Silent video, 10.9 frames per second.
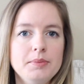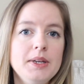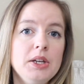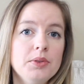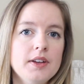to
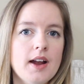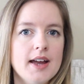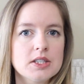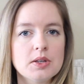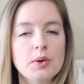be
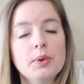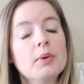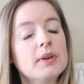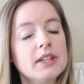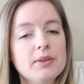euthanized. So we
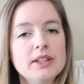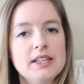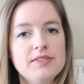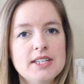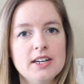were really
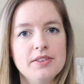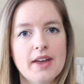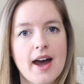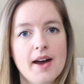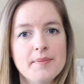relieved to hear
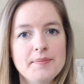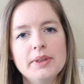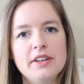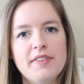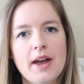that.
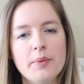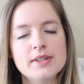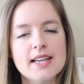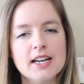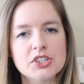When the vet
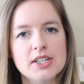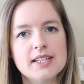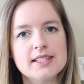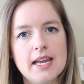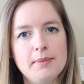was actually
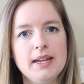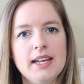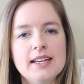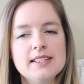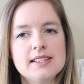
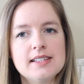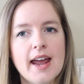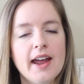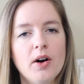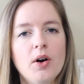examining his
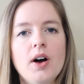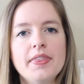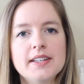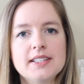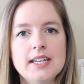
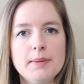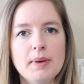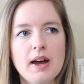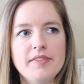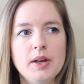tail, the tip
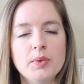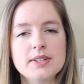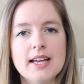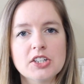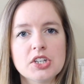of it
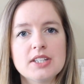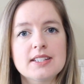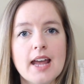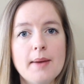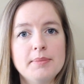was actually
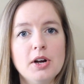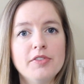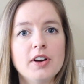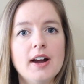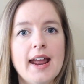scabbed
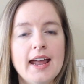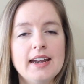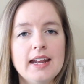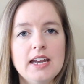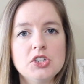over,
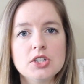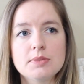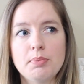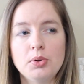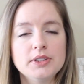and he
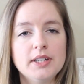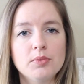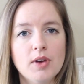just pulled it